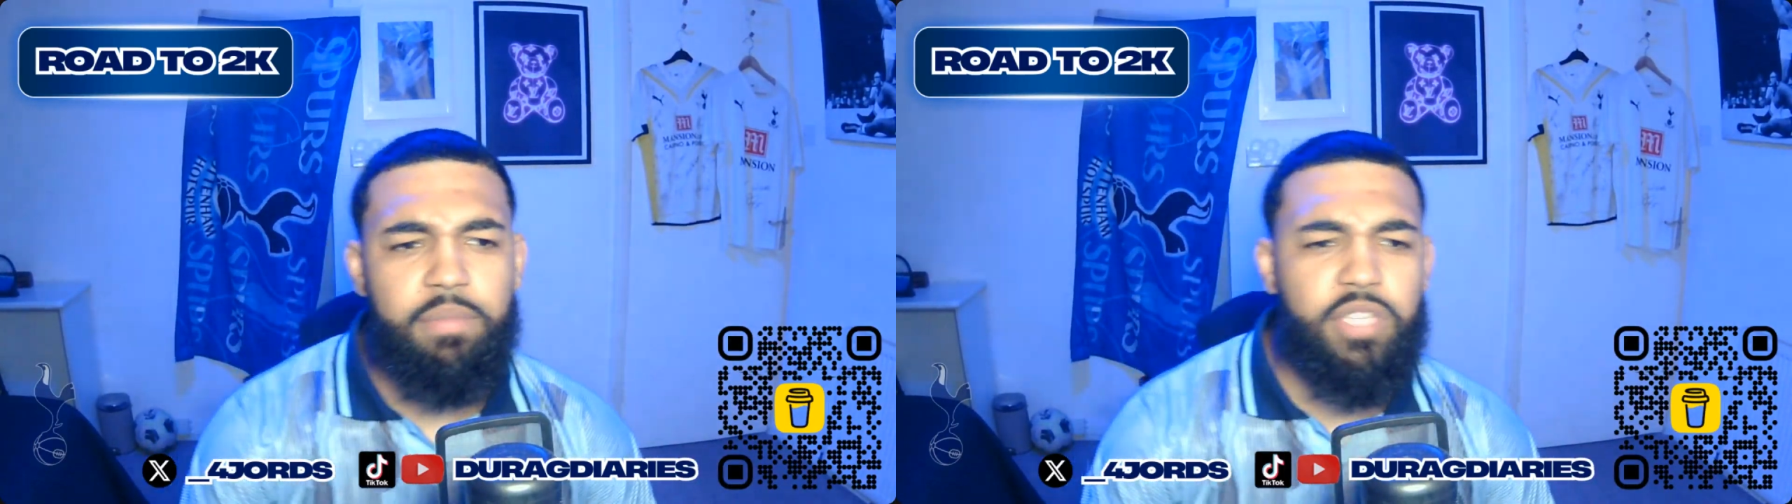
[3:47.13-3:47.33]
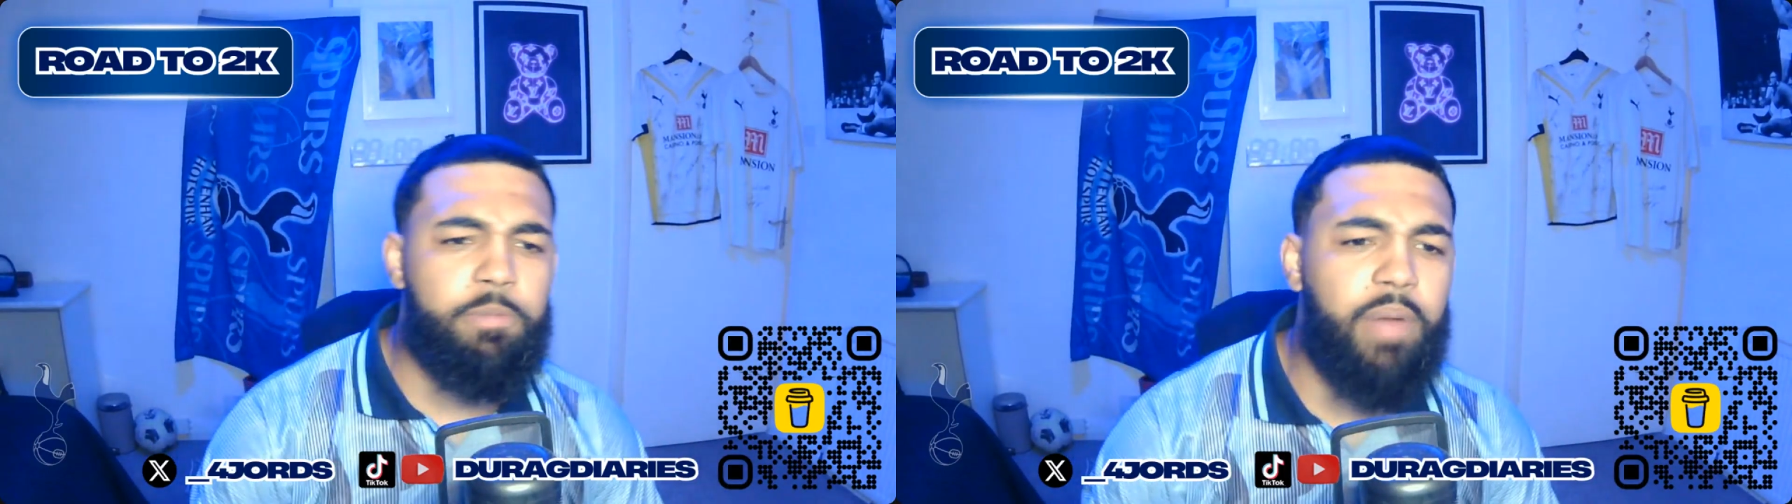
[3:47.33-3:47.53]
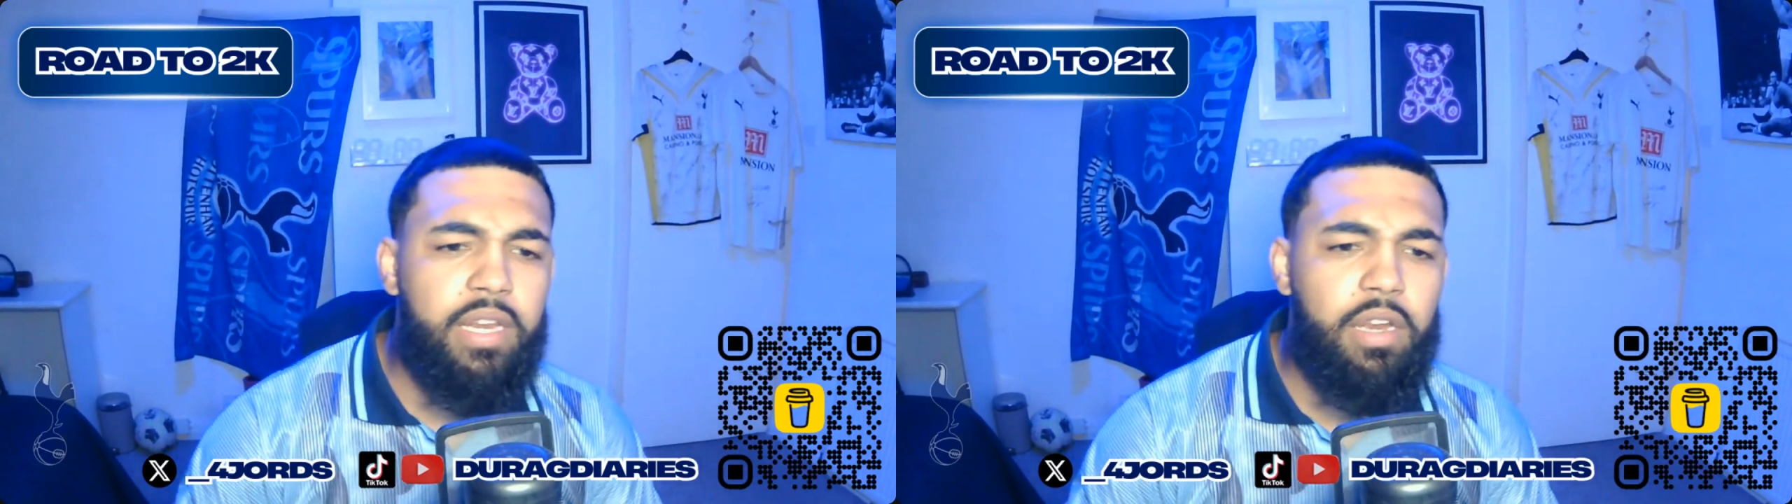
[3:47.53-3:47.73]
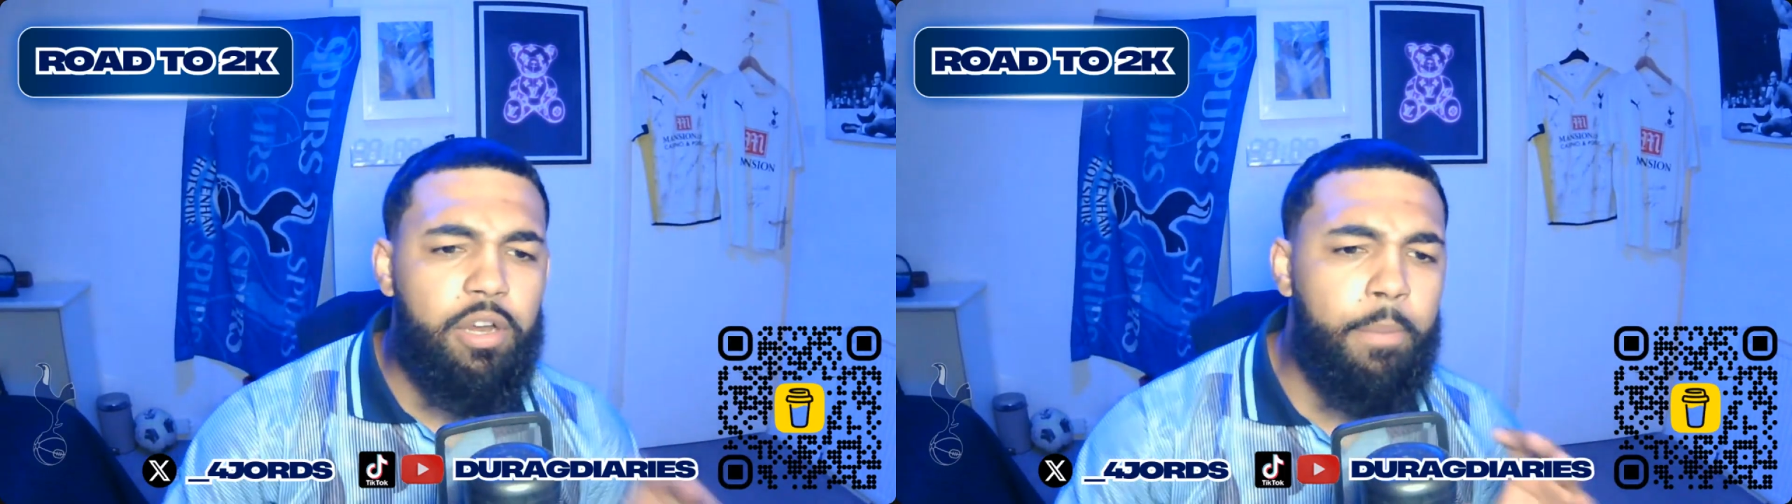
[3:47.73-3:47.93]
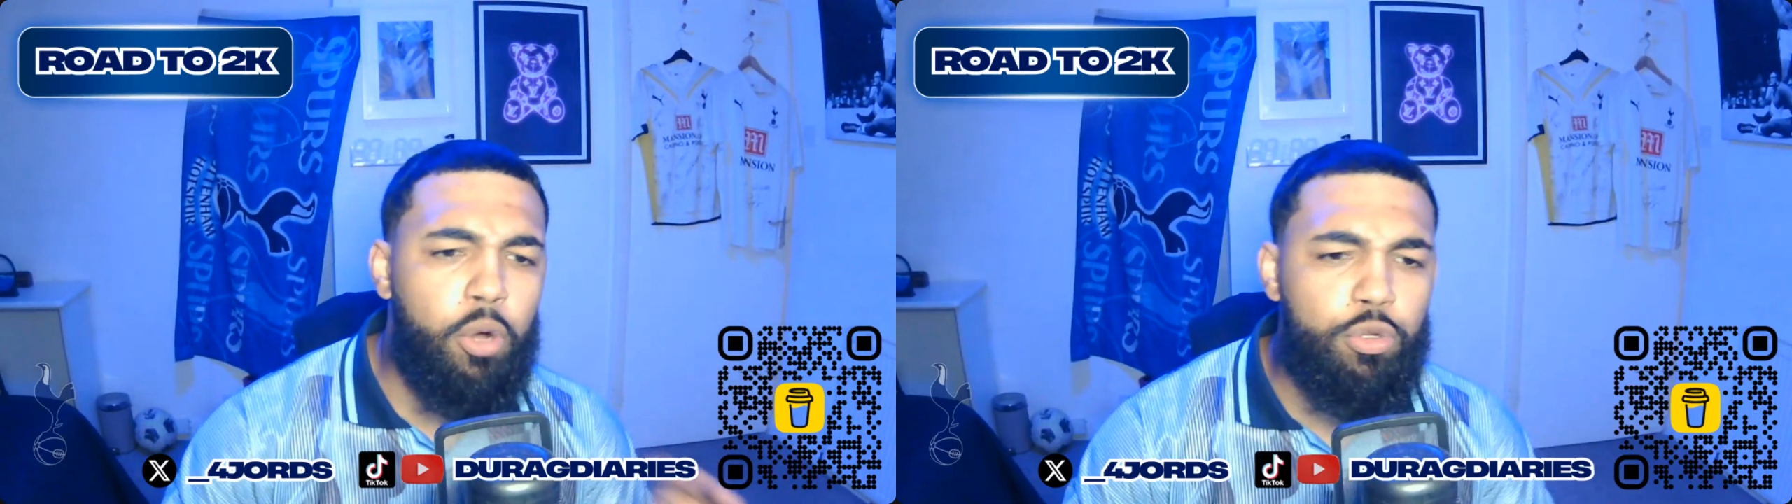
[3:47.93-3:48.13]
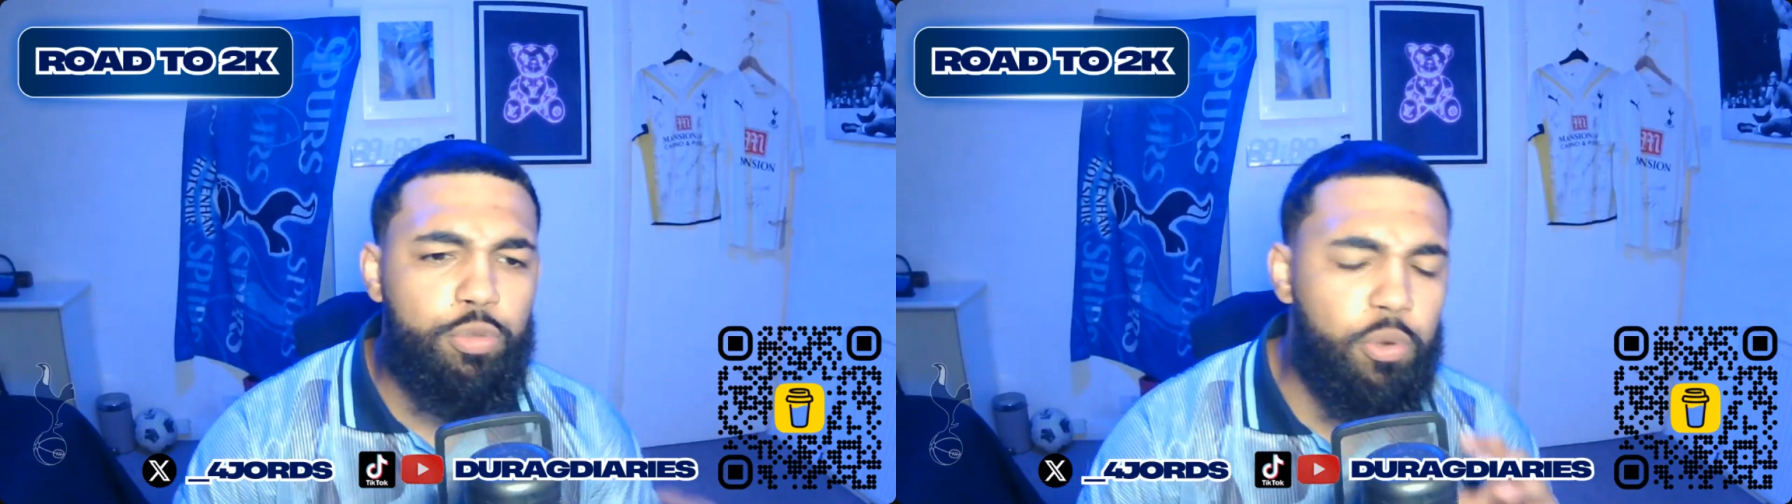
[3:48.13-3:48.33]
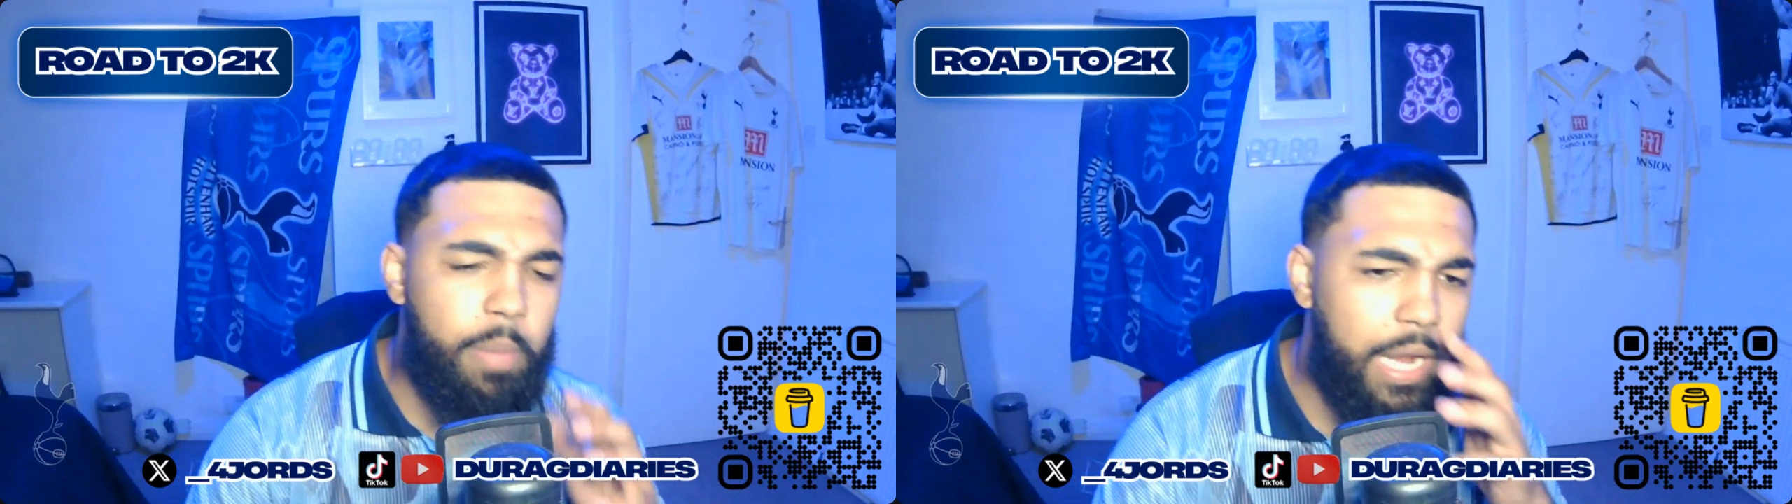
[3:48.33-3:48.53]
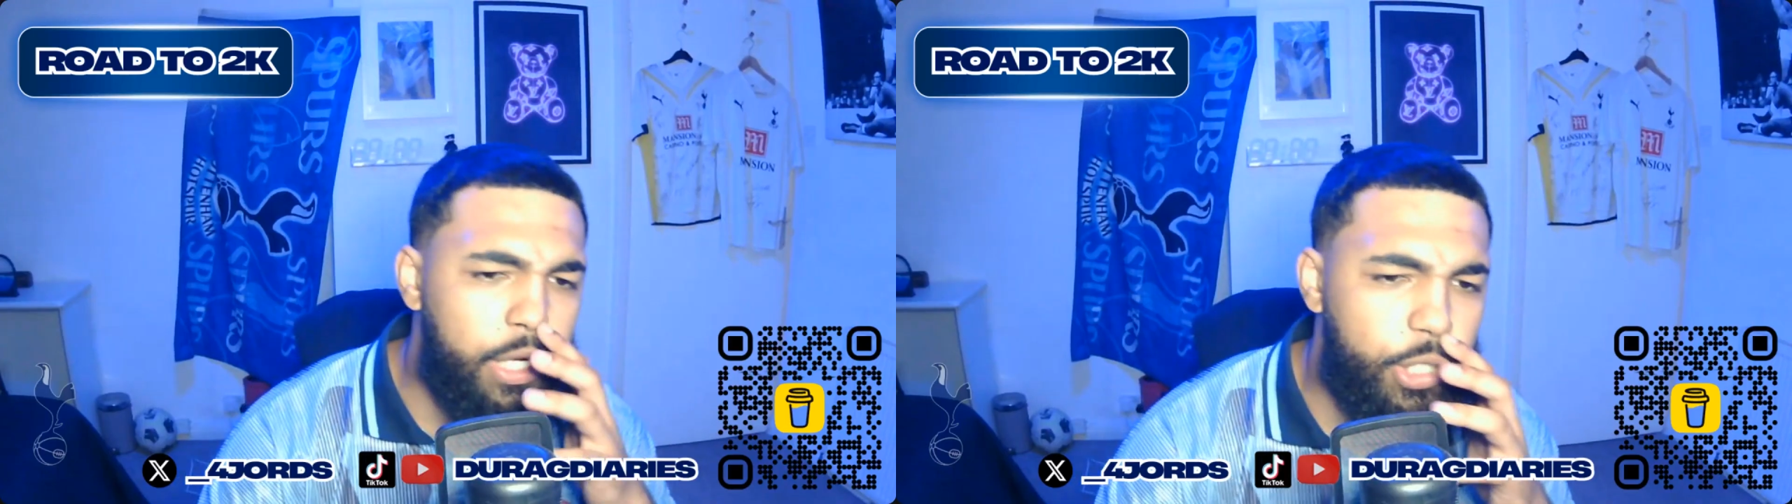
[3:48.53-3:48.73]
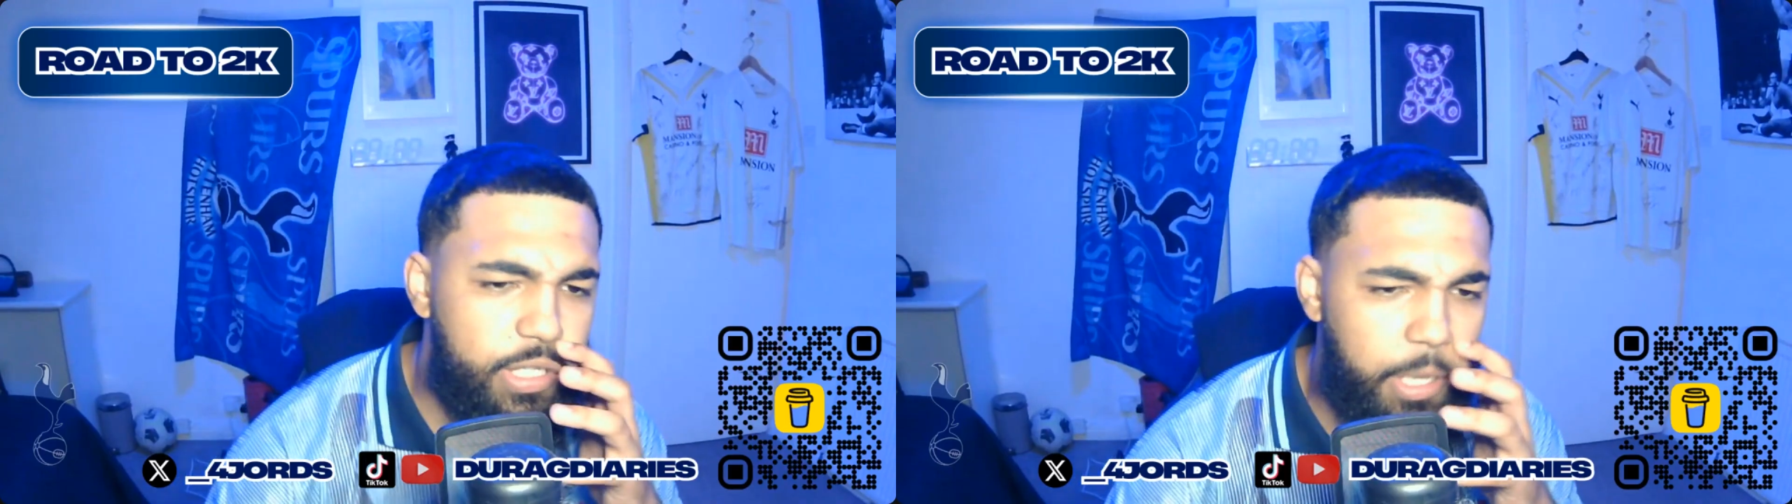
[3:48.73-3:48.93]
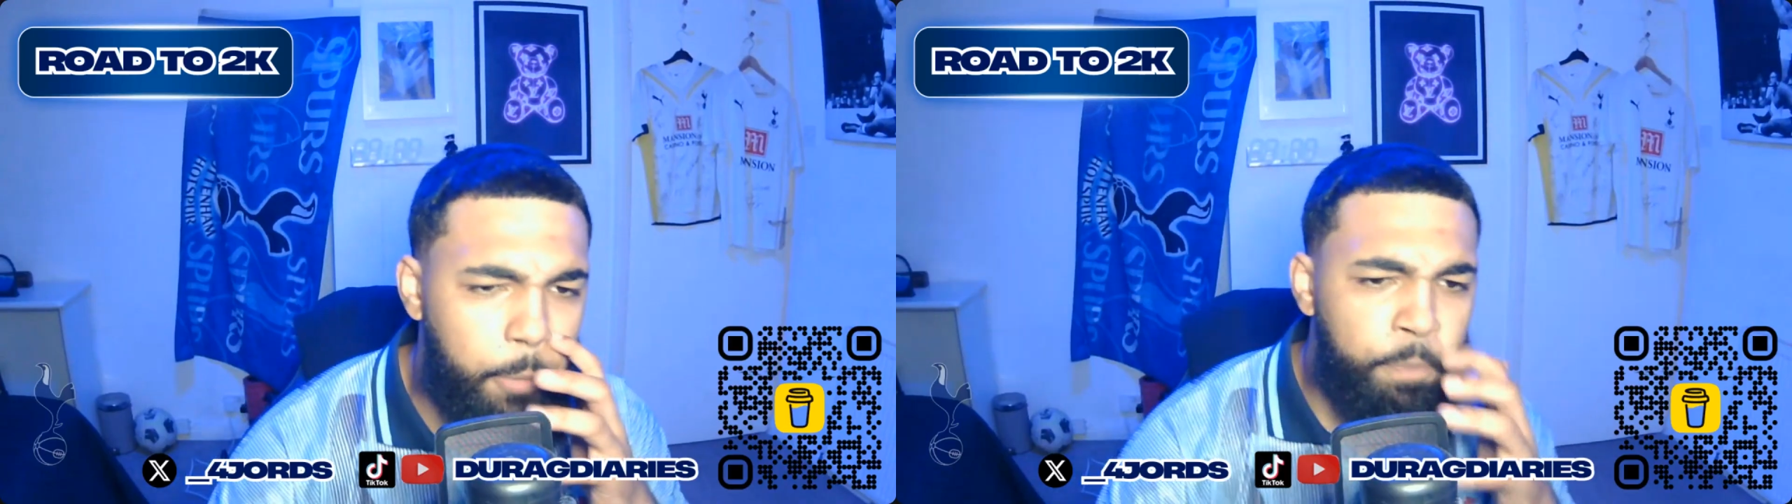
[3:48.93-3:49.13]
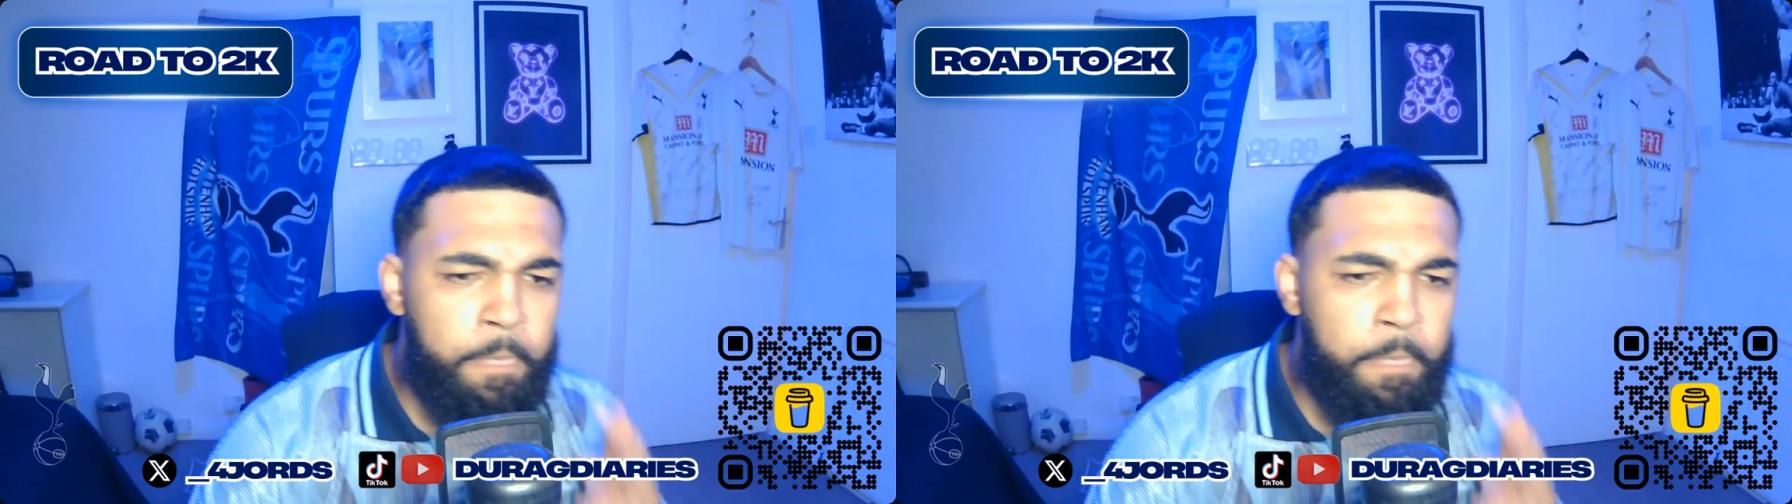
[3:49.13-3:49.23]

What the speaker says: so he's played under multiple managers and